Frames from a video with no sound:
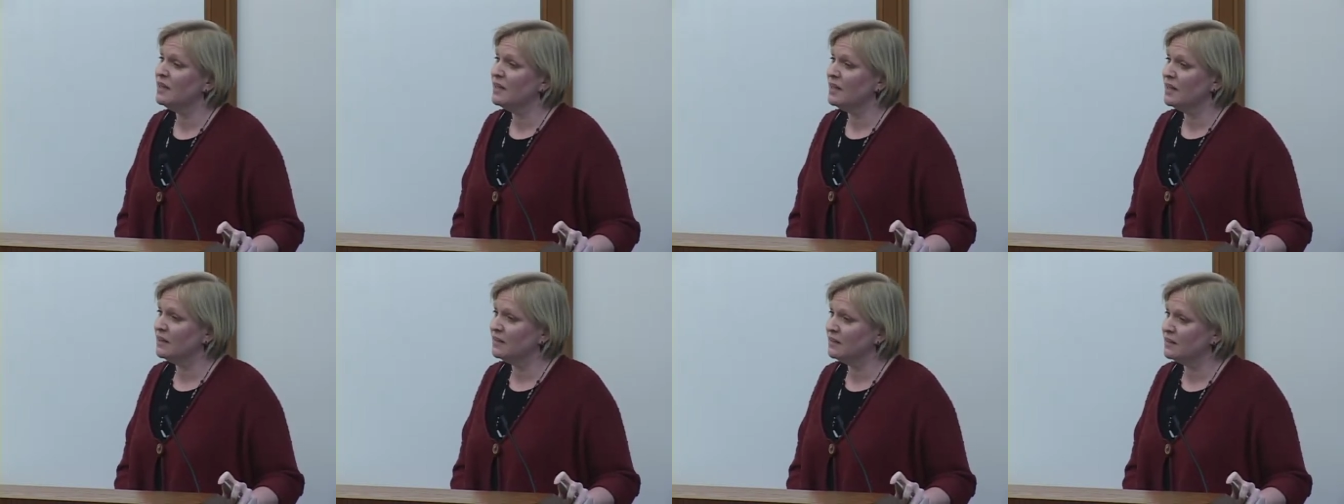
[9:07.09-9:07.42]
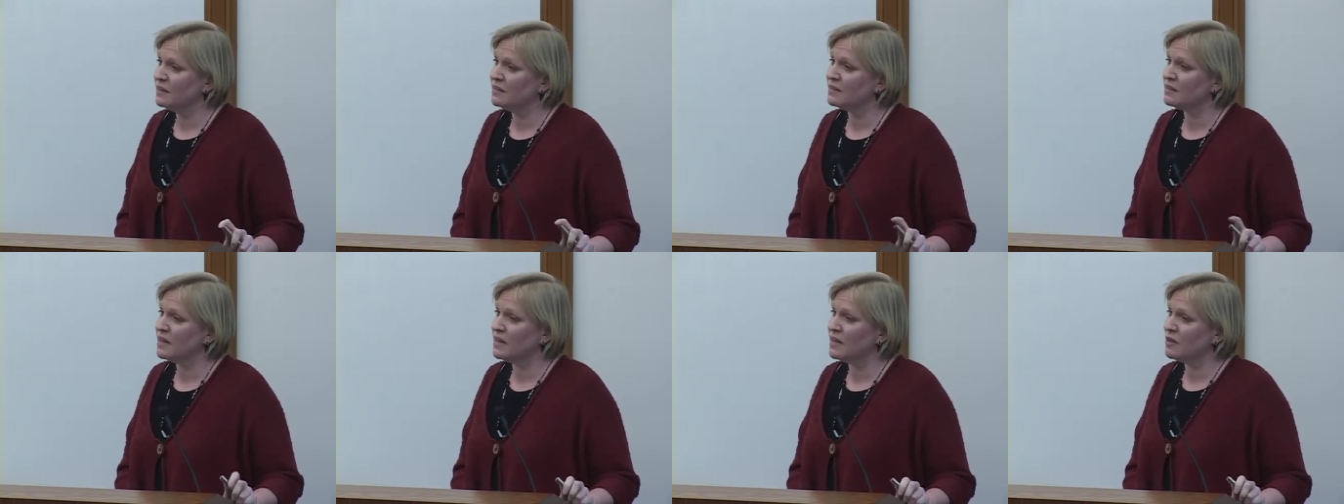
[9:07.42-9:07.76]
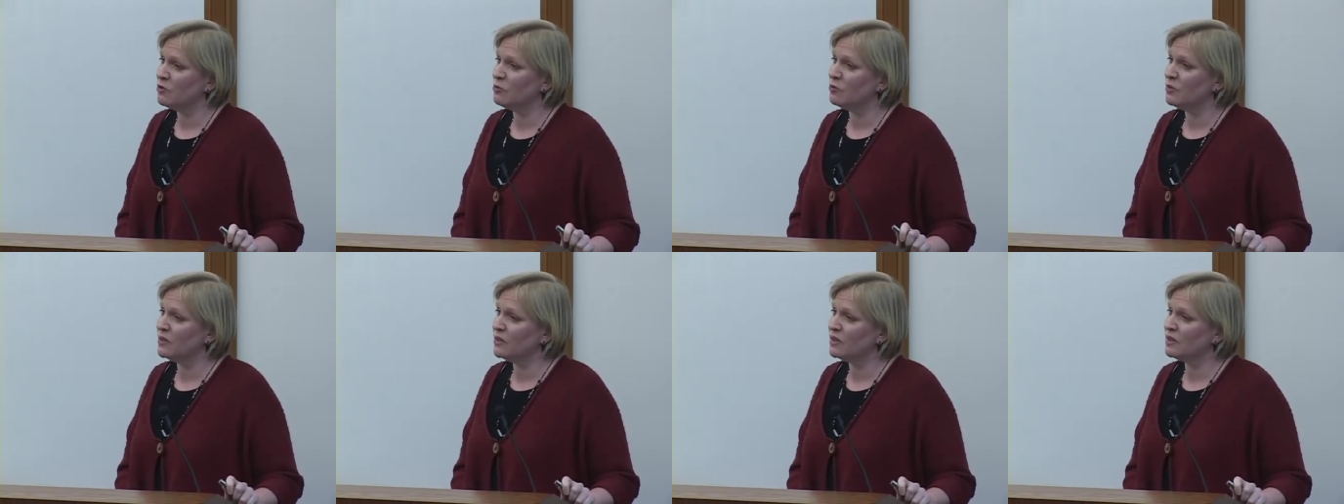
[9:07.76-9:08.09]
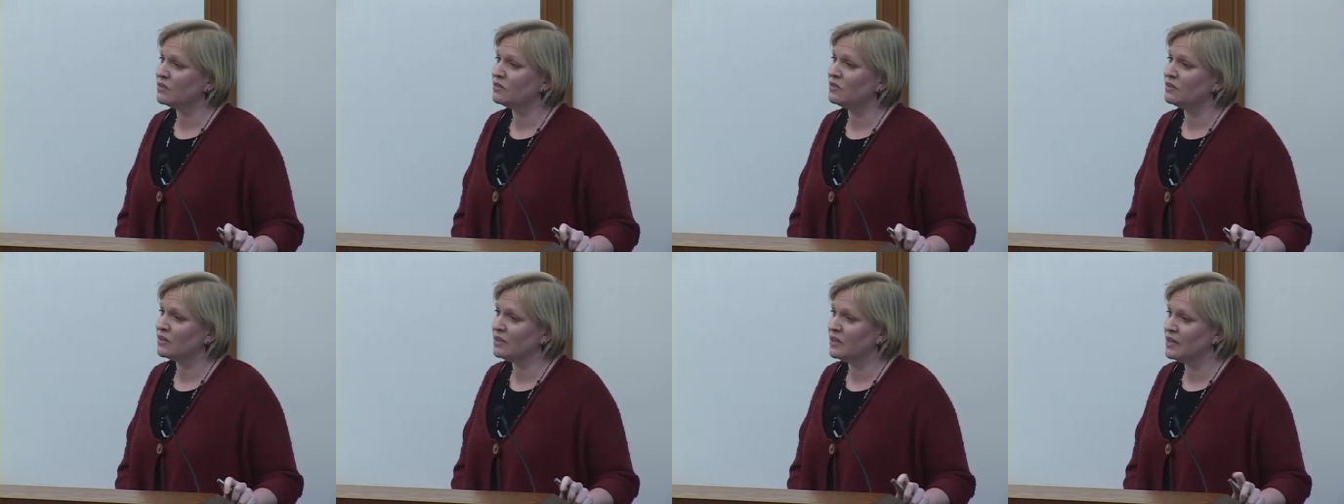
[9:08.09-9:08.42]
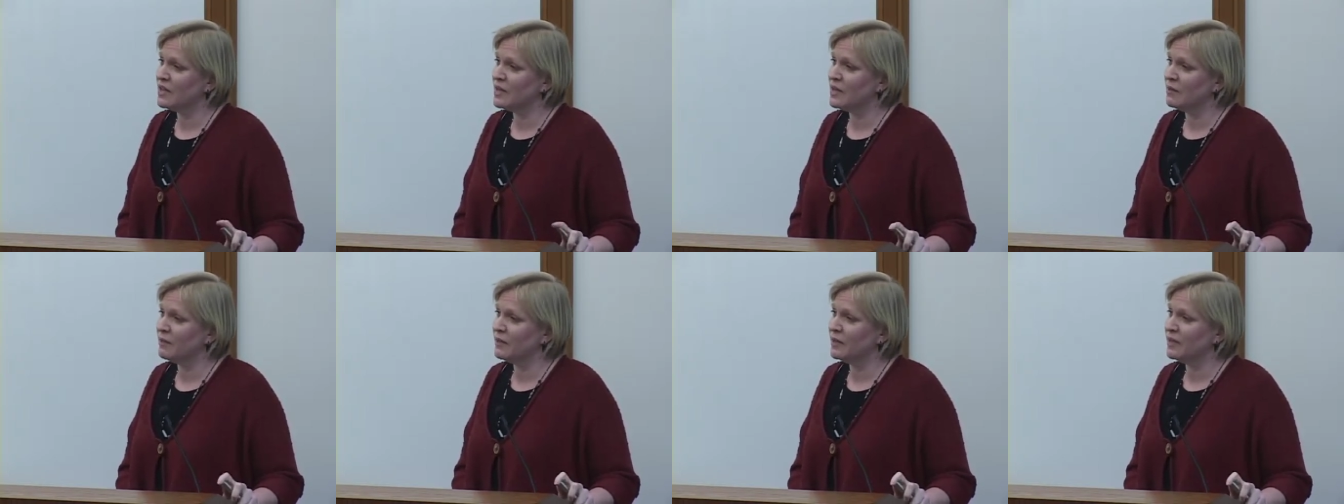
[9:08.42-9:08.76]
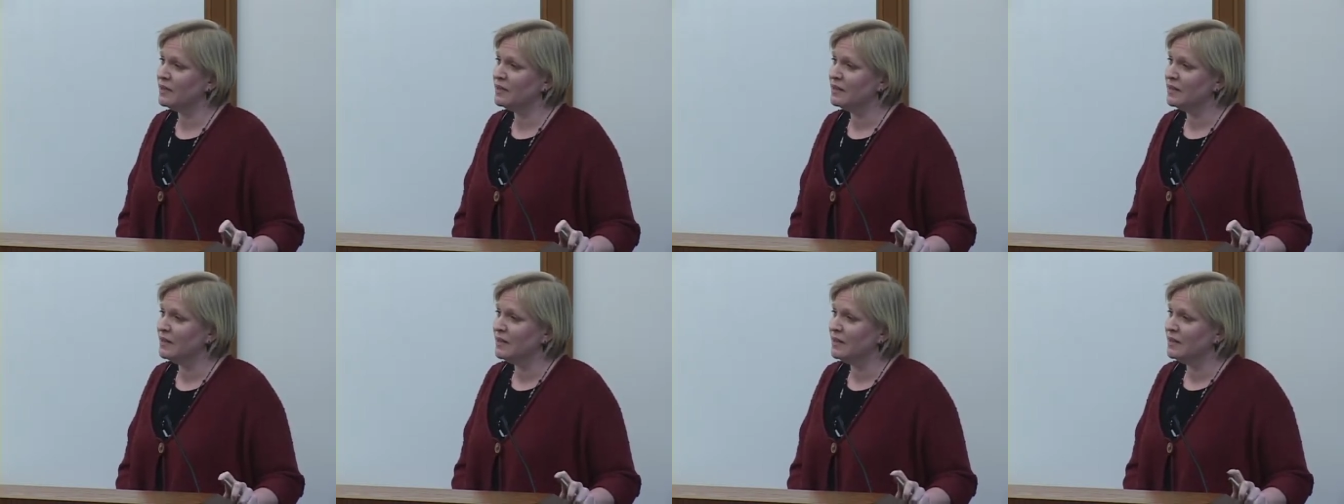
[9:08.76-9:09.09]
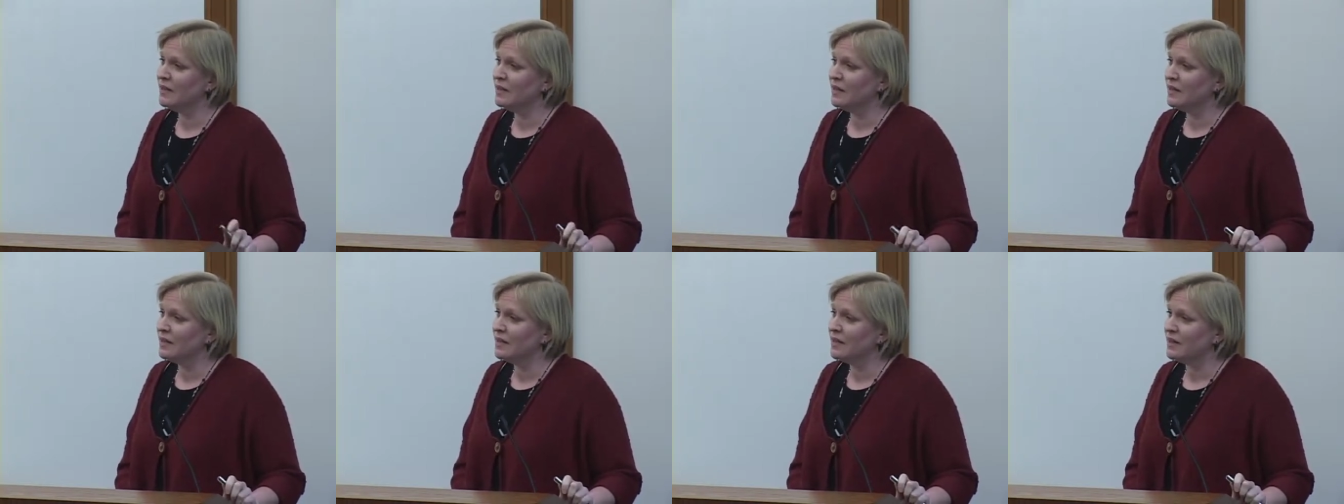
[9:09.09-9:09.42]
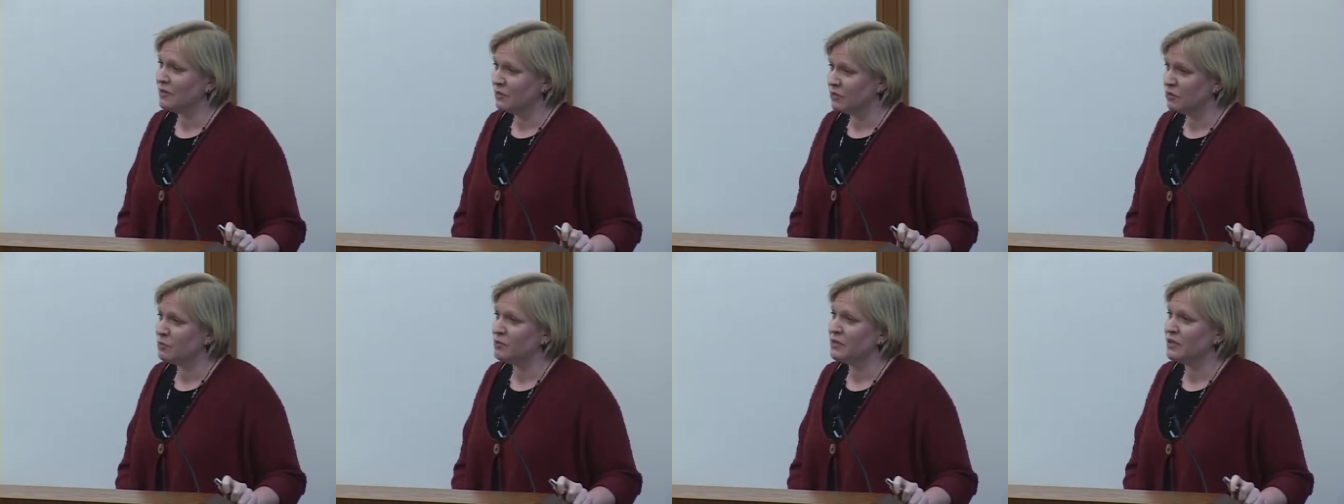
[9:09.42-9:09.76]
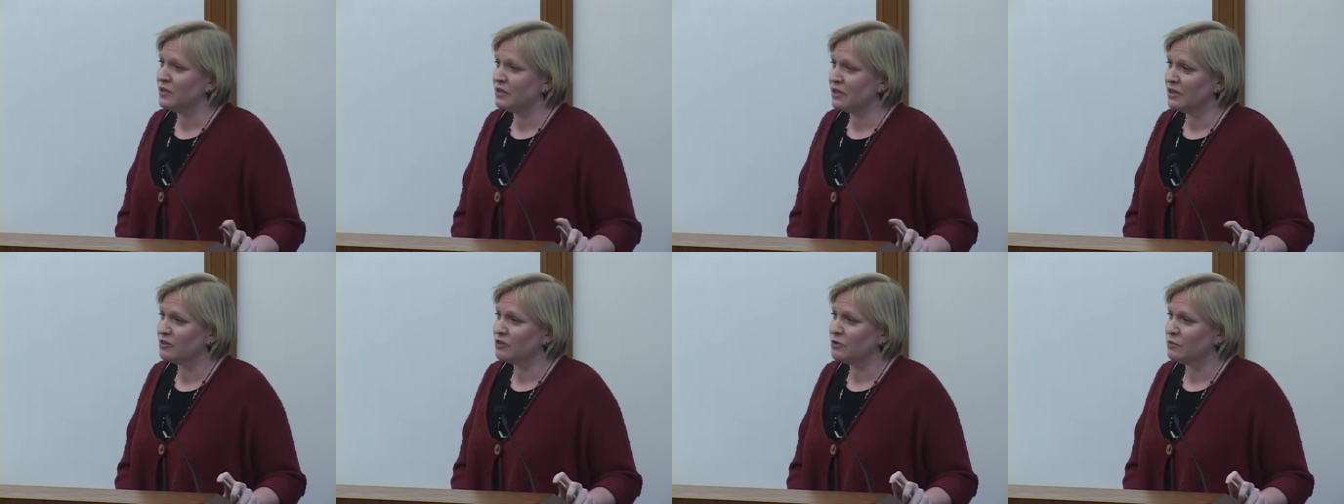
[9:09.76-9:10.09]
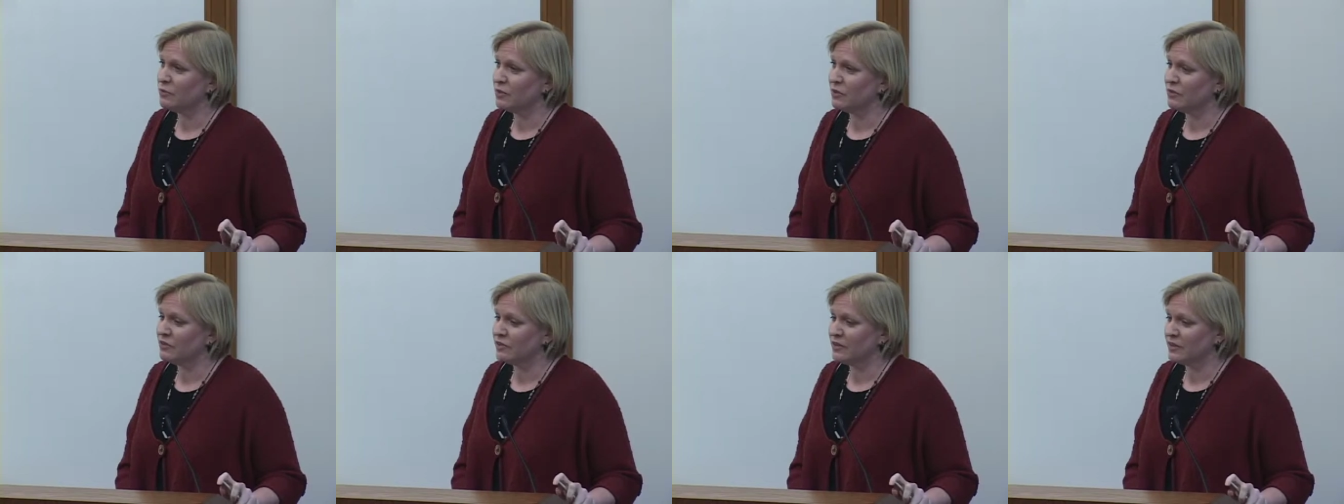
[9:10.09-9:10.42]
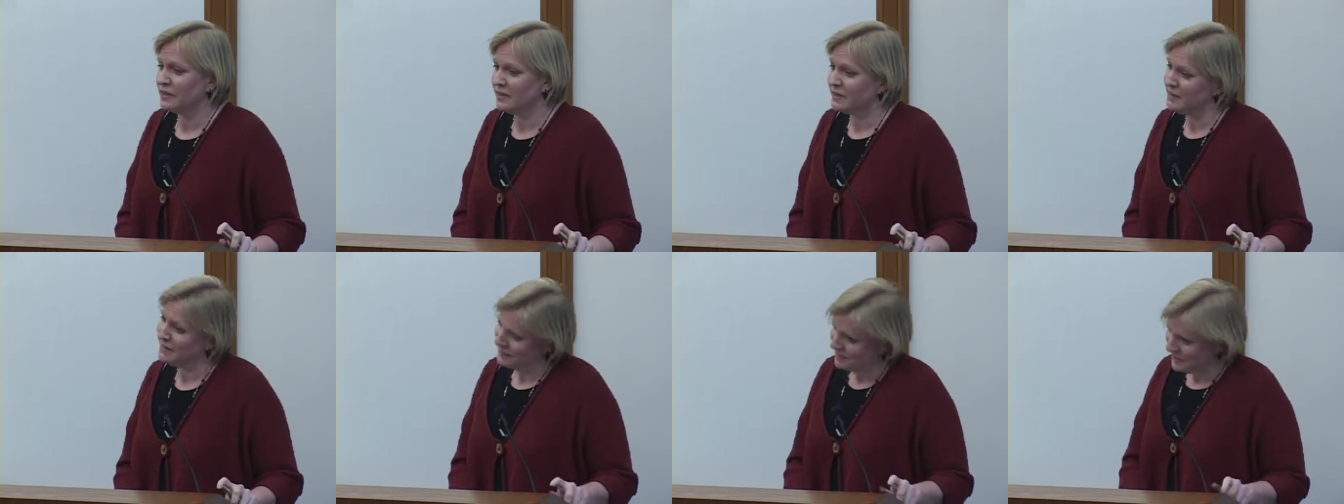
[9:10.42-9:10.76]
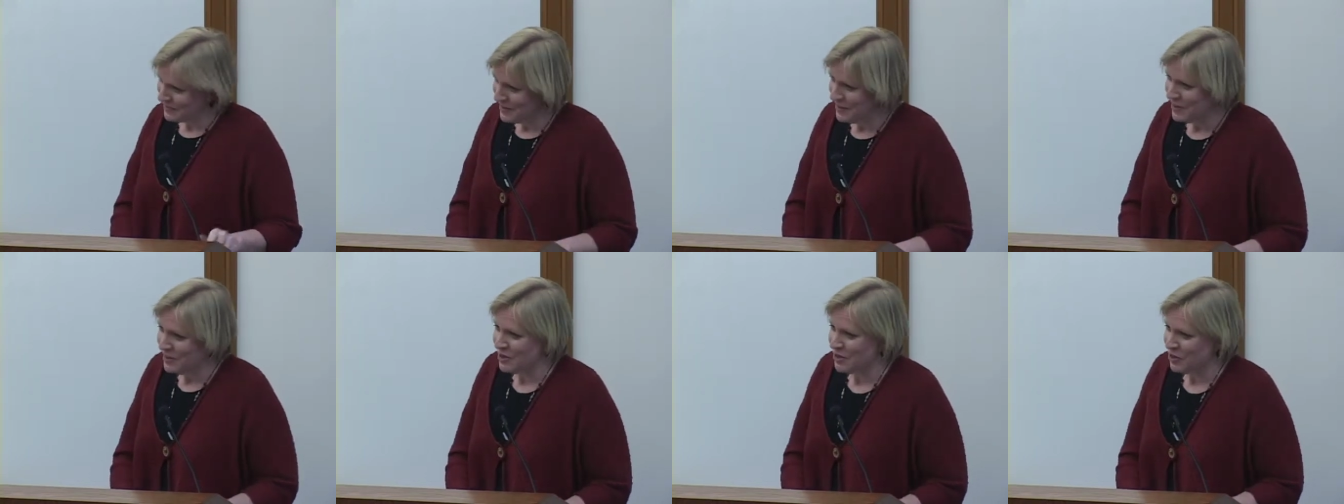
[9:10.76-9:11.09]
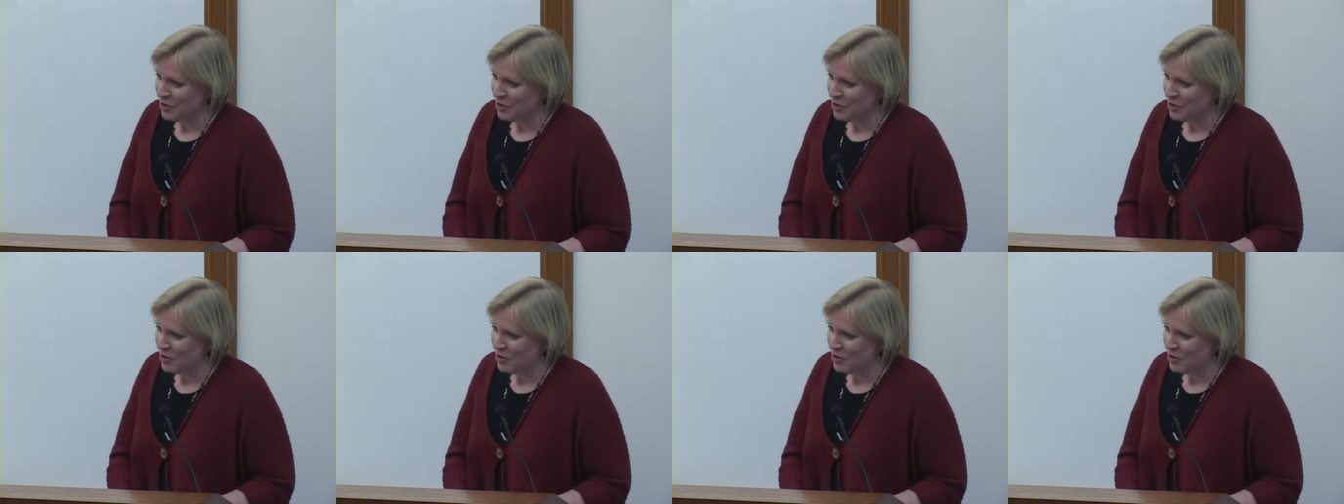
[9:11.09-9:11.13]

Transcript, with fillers: in this kind of political climate, it will be Dr. Piven.